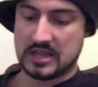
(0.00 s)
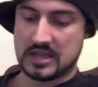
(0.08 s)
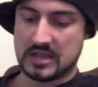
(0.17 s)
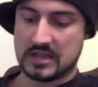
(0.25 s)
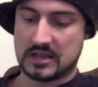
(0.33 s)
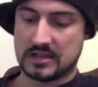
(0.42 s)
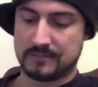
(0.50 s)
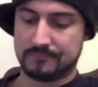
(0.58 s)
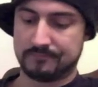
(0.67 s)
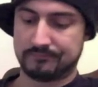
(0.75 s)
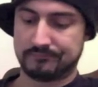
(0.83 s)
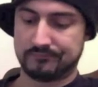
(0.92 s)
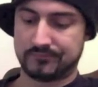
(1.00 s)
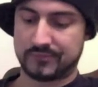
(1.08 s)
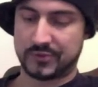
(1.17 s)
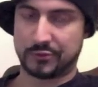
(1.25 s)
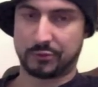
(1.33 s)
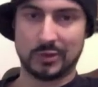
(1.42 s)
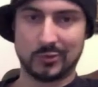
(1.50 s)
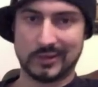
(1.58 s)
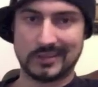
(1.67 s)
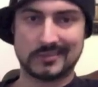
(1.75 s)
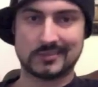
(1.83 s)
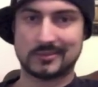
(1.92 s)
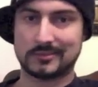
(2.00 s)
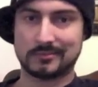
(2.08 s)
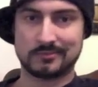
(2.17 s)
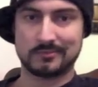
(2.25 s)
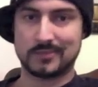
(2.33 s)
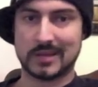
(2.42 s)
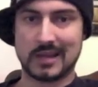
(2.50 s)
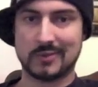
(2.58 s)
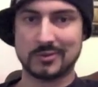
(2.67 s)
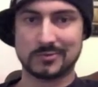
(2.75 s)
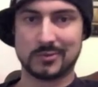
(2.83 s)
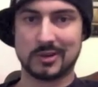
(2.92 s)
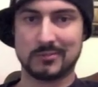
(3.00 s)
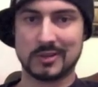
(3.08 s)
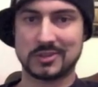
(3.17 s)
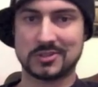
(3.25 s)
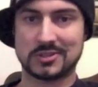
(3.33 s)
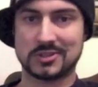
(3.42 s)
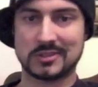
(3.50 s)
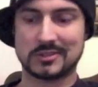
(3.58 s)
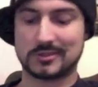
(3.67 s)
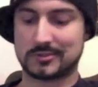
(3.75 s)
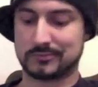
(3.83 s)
3 weeks, but I was pretty much just